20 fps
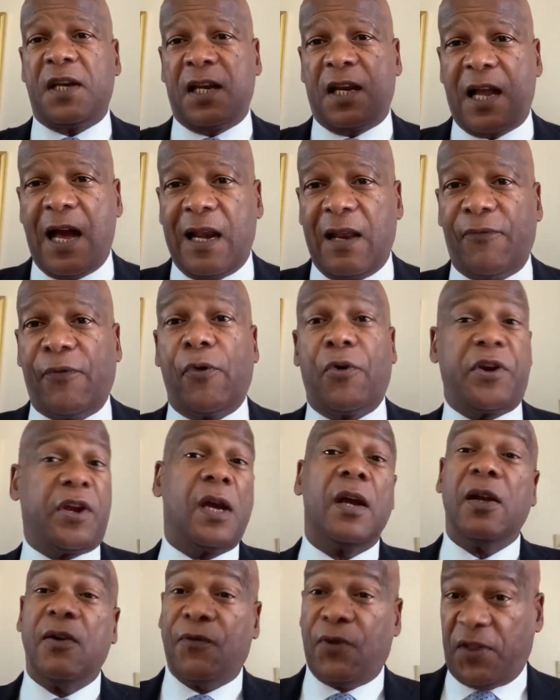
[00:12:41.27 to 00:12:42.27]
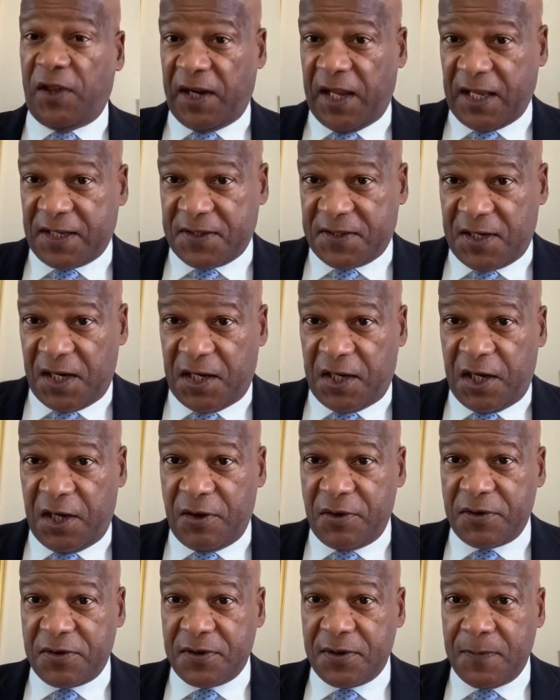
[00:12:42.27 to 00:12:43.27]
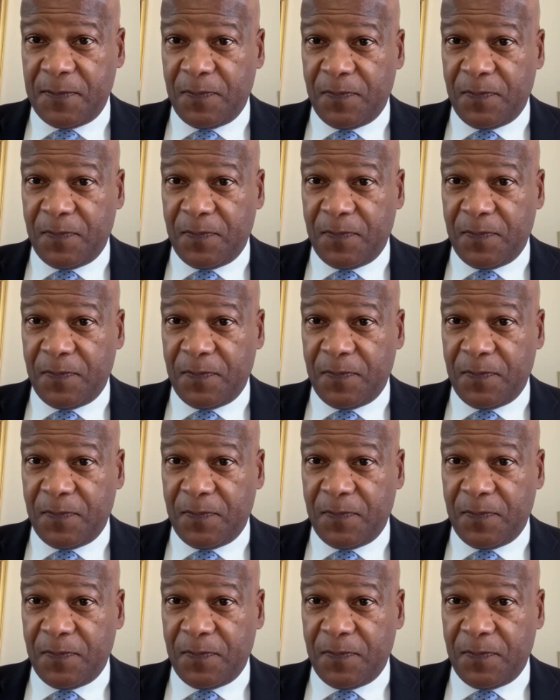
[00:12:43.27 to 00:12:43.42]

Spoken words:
in California for the next 10 years.